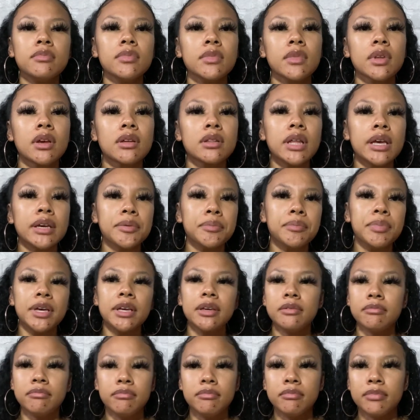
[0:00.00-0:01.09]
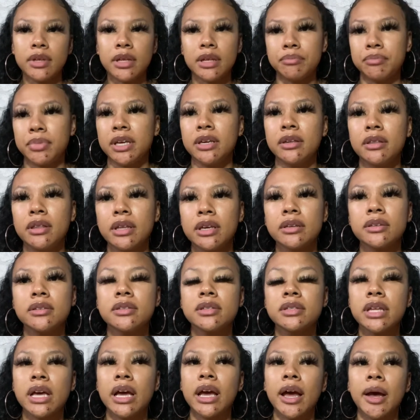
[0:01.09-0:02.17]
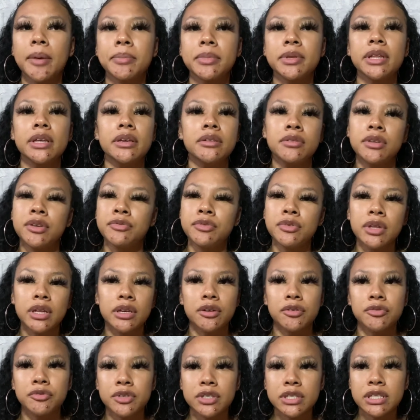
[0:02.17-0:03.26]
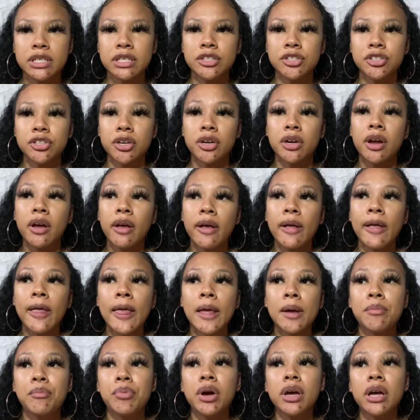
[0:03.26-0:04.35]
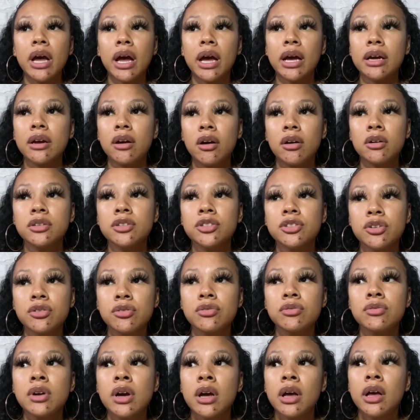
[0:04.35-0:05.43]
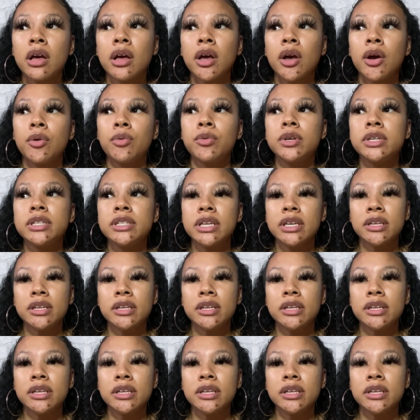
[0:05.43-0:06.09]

like big things that happen. They'll give you like picture. But I also was in a